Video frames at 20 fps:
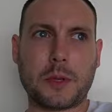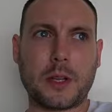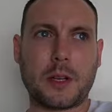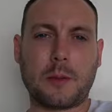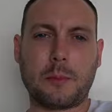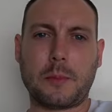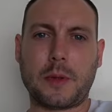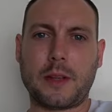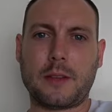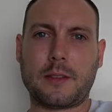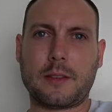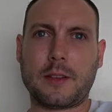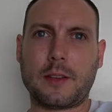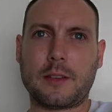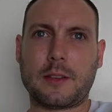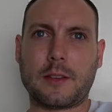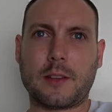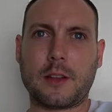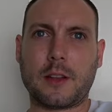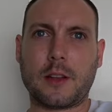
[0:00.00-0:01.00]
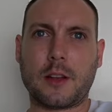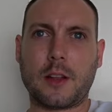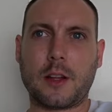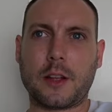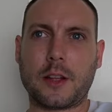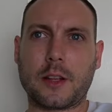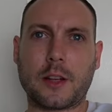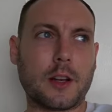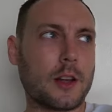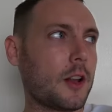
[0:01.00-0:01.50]
gonna miss is the
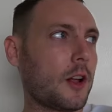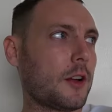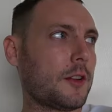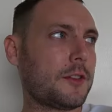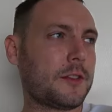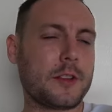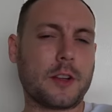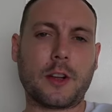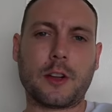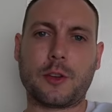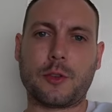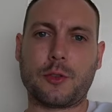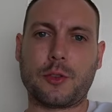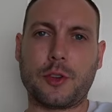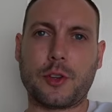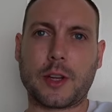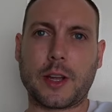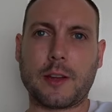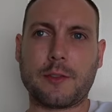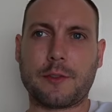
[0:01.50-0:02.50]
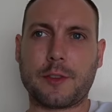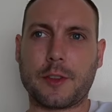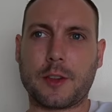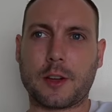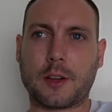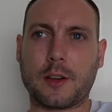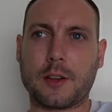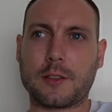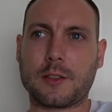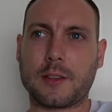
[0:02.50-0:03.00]
like lifestyle you get for the
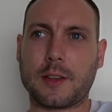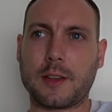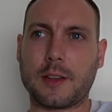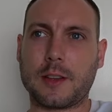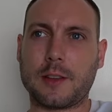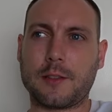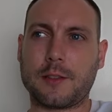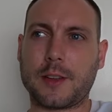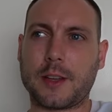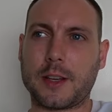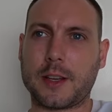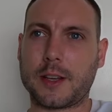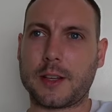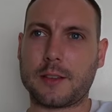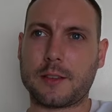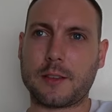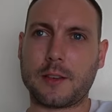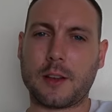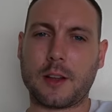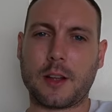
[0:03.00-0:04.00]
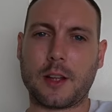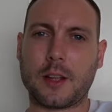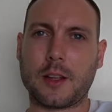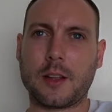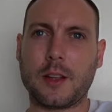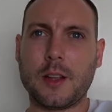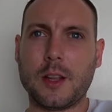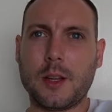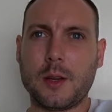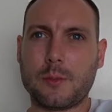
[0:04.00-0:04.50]
cost of living. It's like
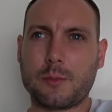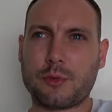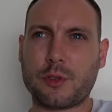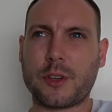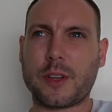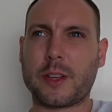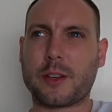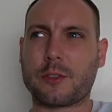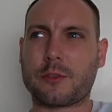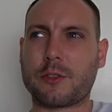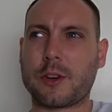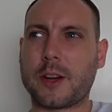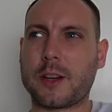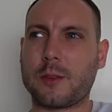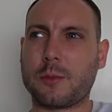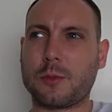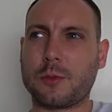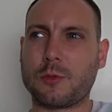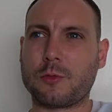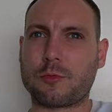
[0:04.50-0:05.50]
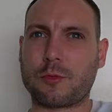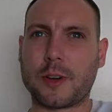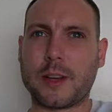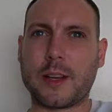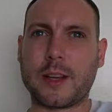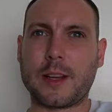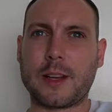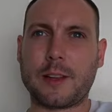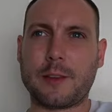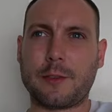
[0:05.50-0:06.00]
pretty incredible,
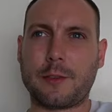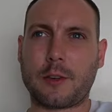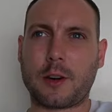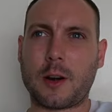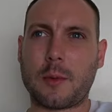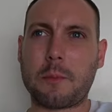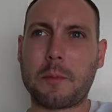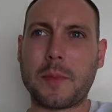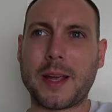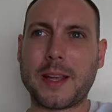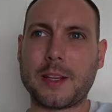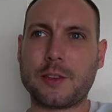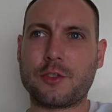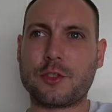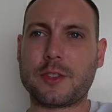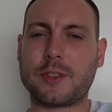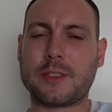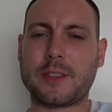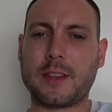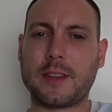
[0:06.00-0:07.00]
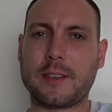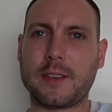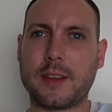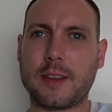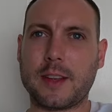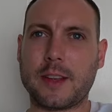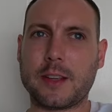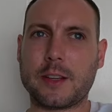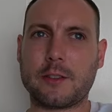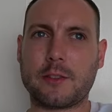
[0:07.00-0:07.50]
really, for a major city
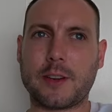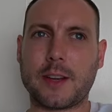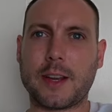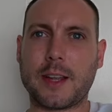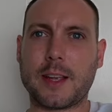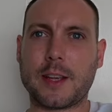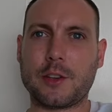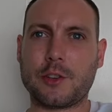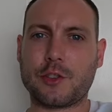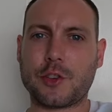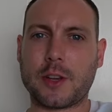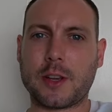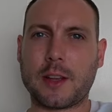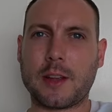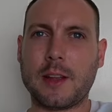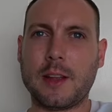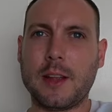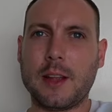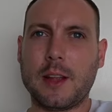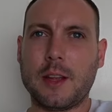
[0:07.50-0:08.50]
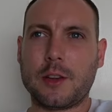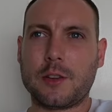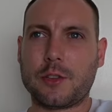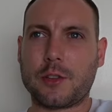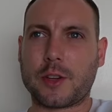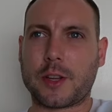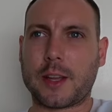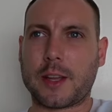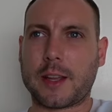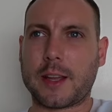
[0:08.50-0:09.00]
here in Asia.
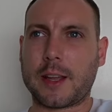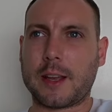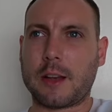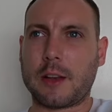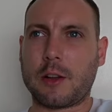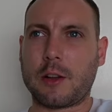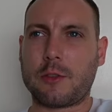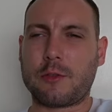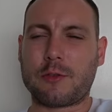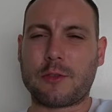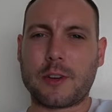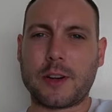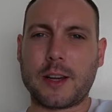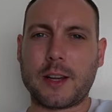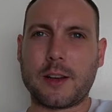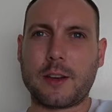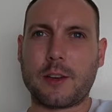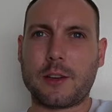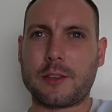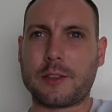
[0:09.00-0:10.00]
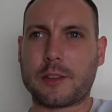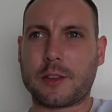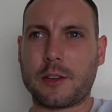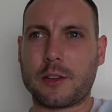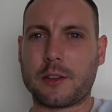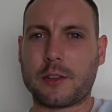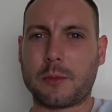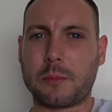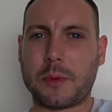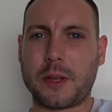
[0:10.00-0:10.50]
You can get like really nice
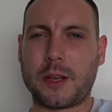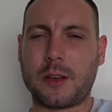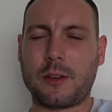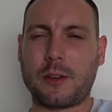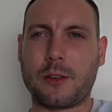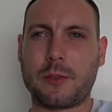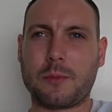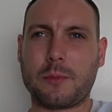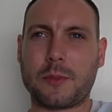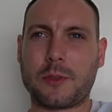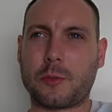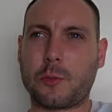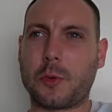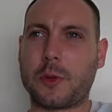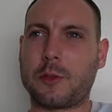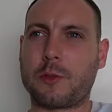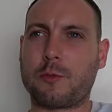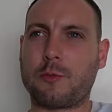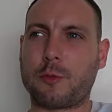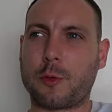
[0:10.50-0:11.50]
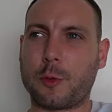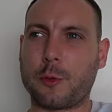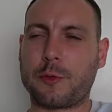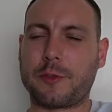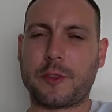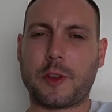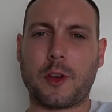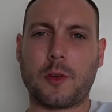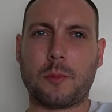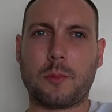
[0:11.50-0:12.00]
condominiums with
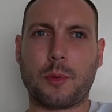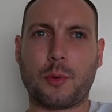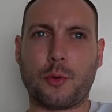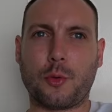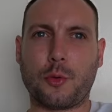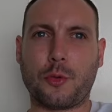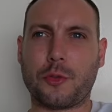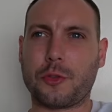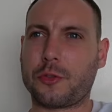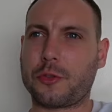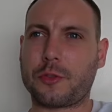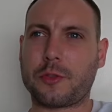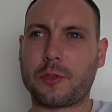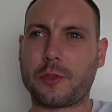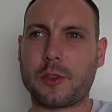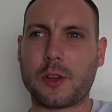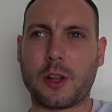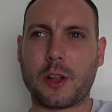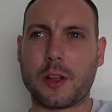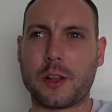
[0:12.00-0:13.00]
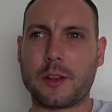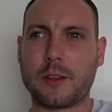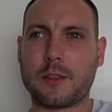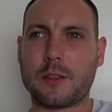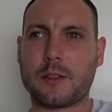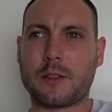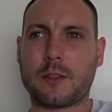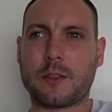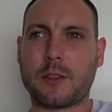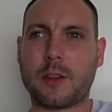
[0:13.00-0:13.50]
rooftop pools, like
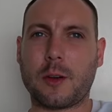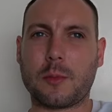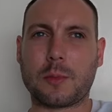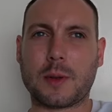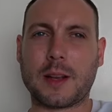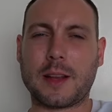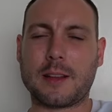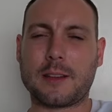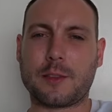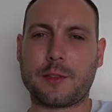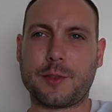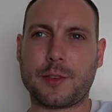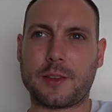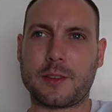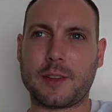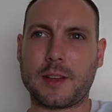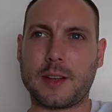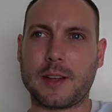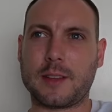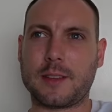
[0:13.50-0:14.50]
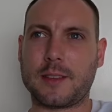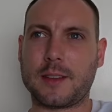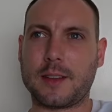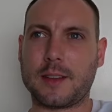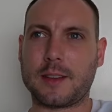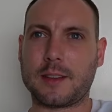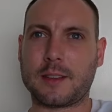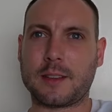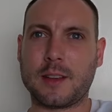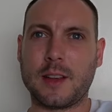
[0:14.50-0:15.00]
top class
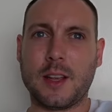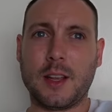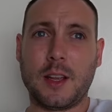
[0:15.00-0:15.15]
facilities,